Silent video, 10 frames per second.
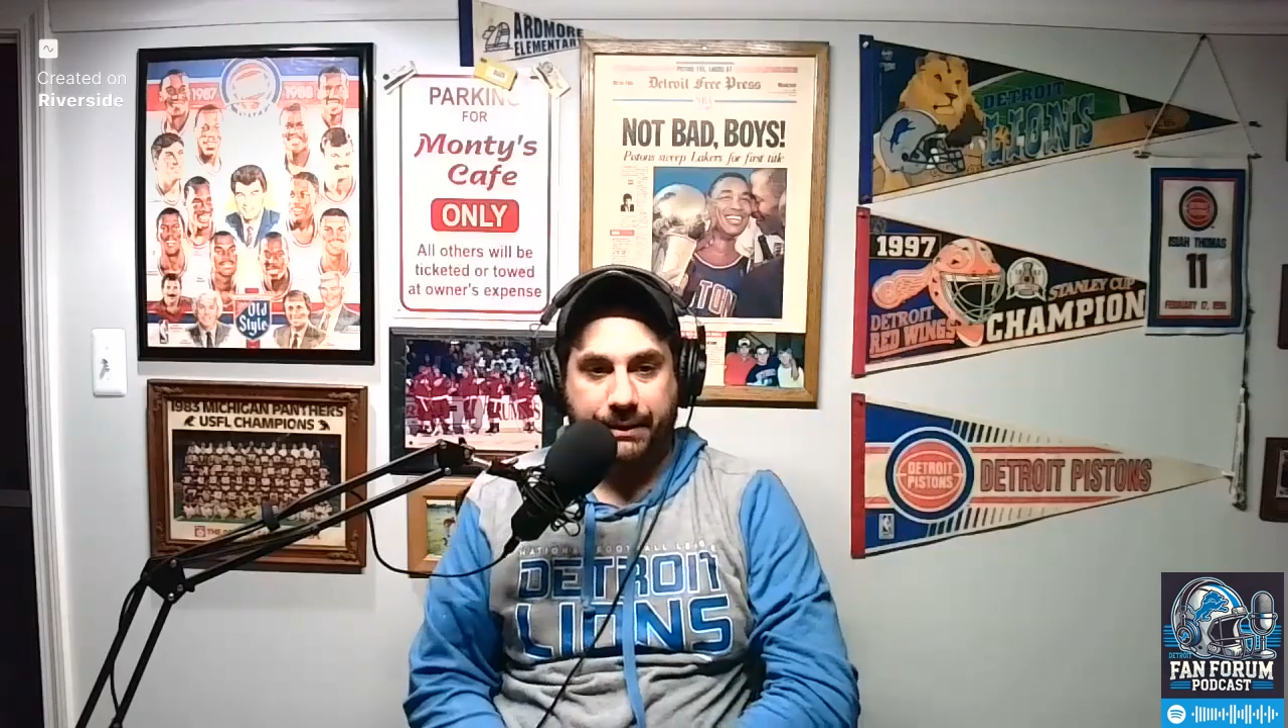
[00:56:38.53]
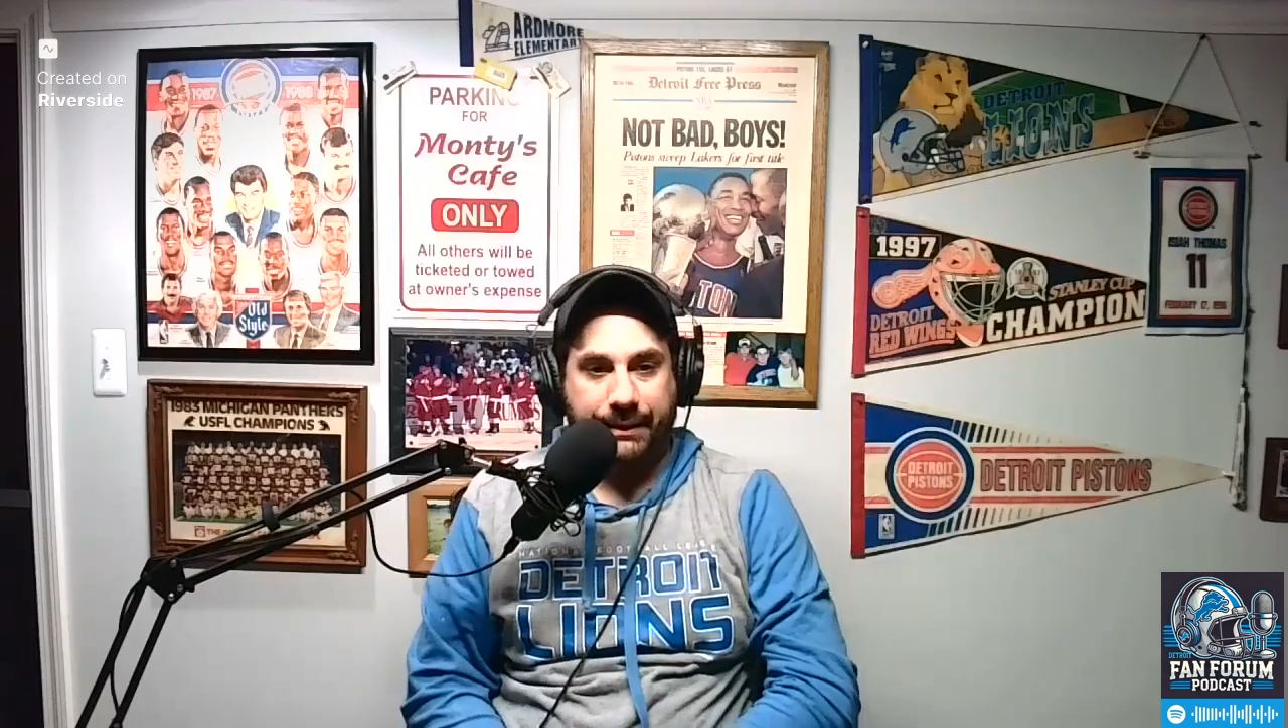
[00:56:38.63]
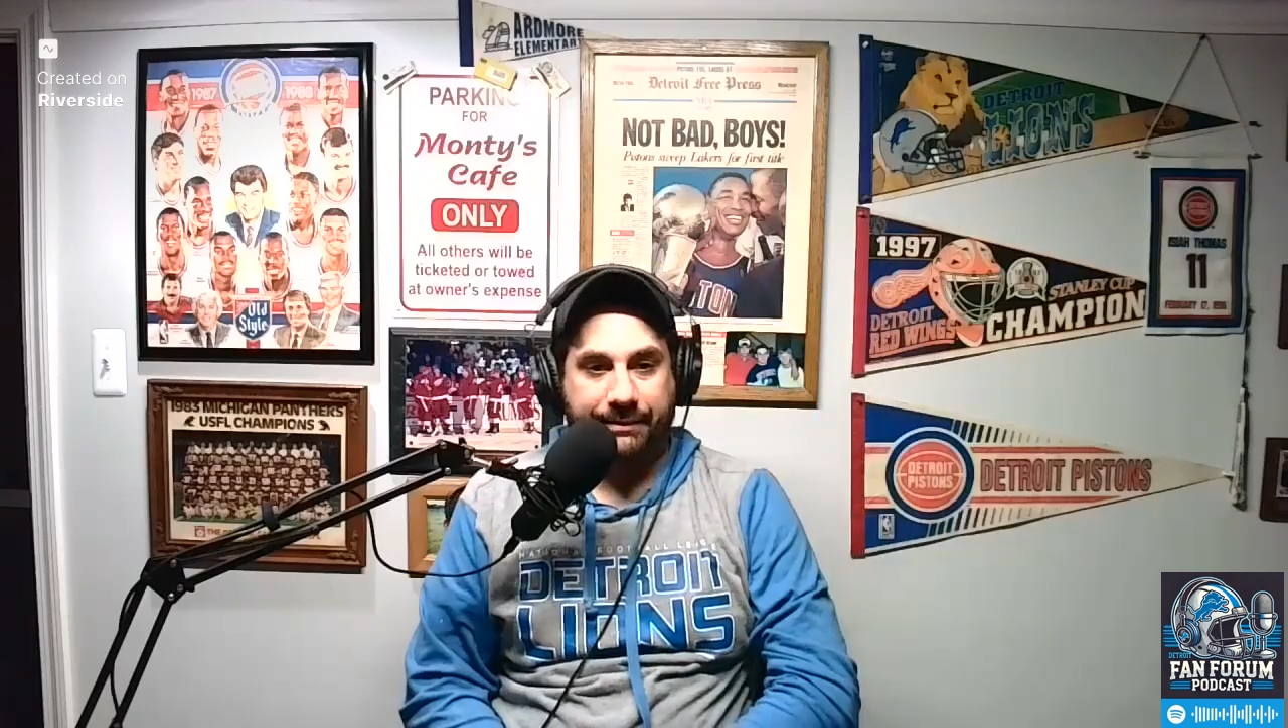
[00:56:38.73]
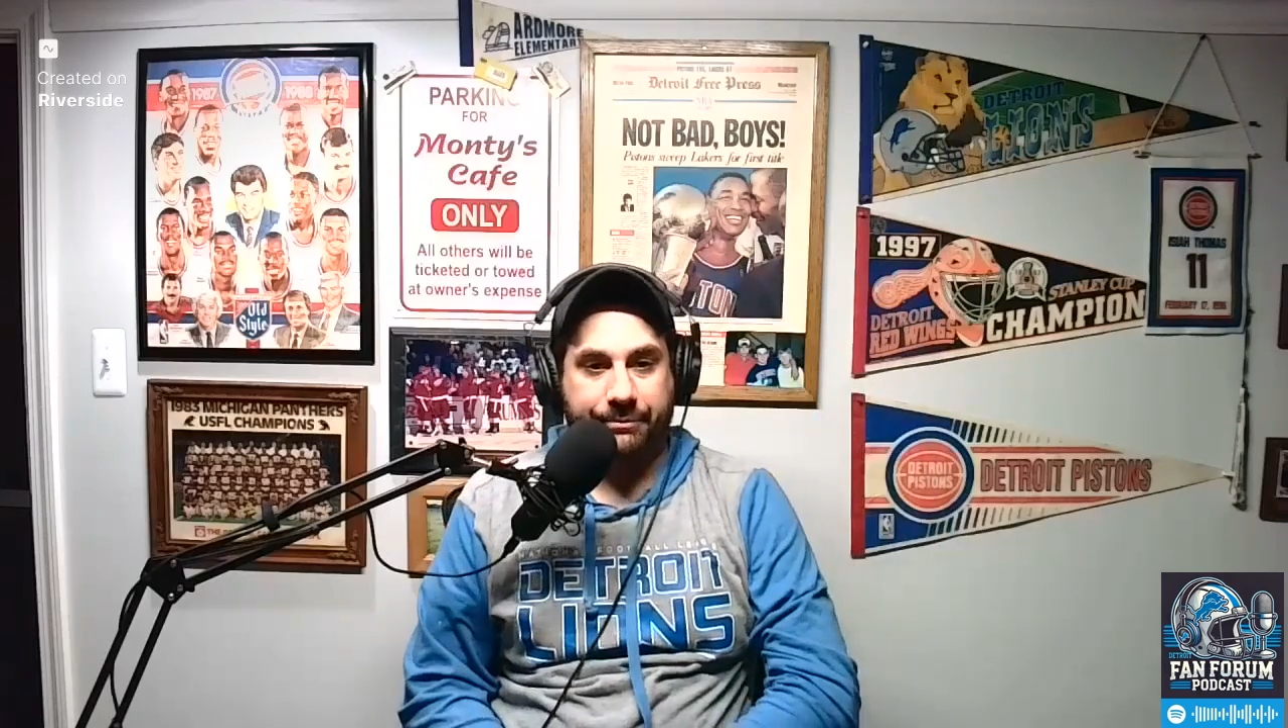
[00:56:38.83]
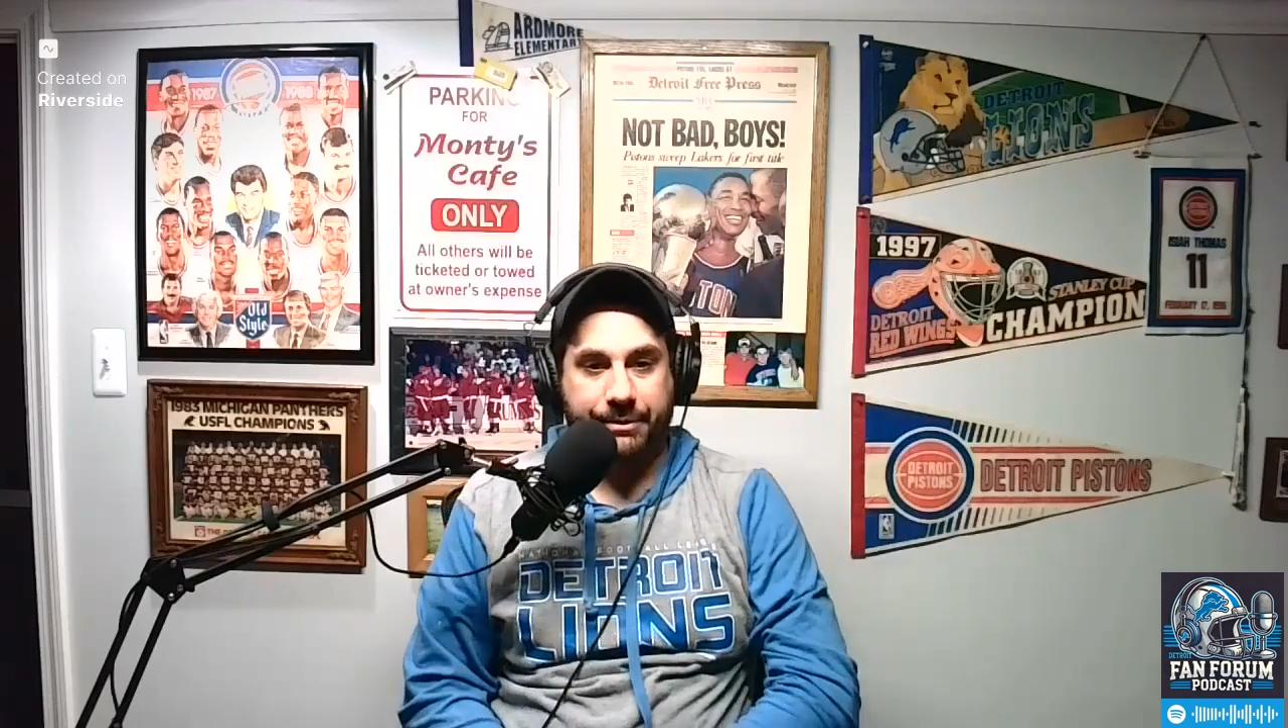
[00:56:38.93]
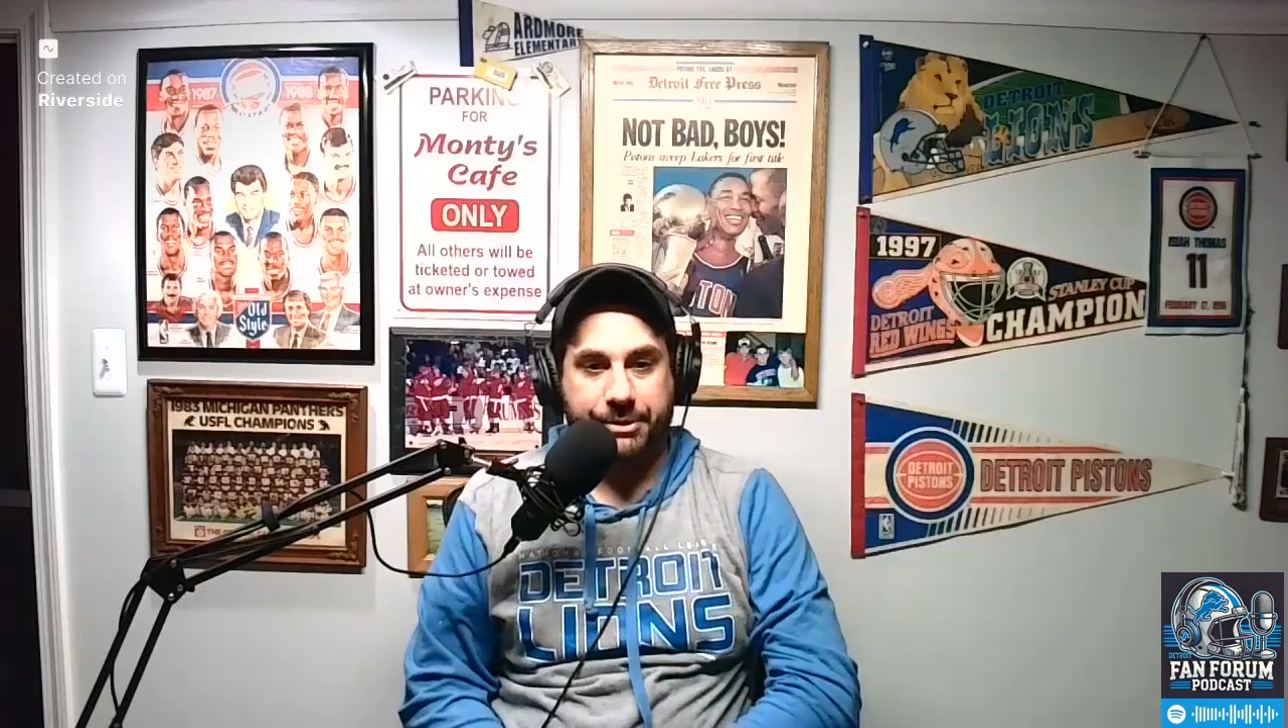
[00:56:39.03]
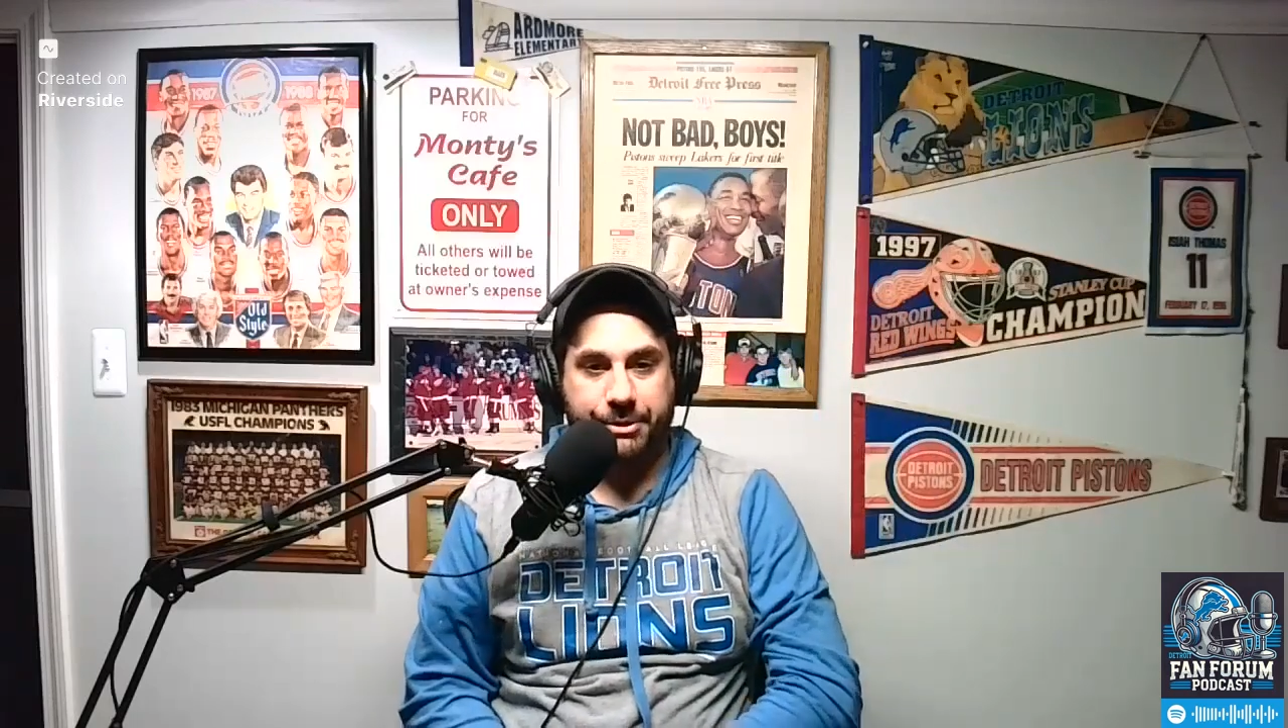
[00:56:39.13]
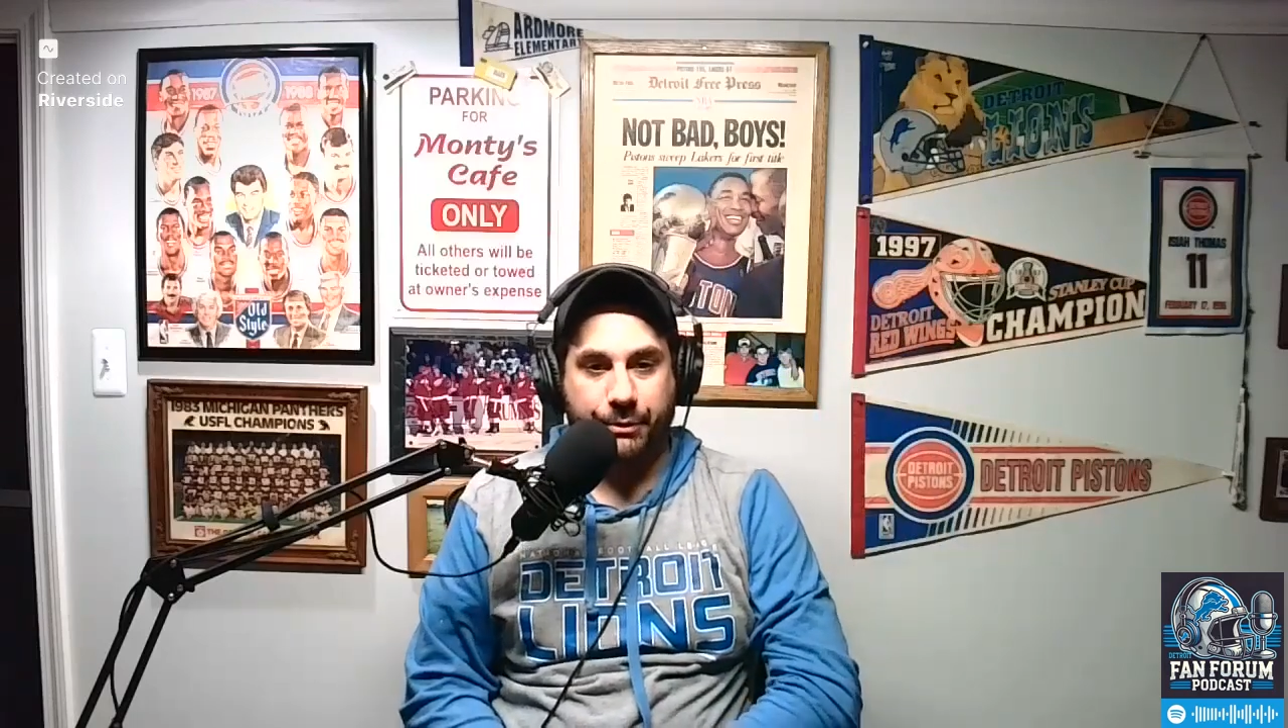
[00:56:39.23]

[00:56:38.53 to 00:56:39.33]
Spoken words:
leverage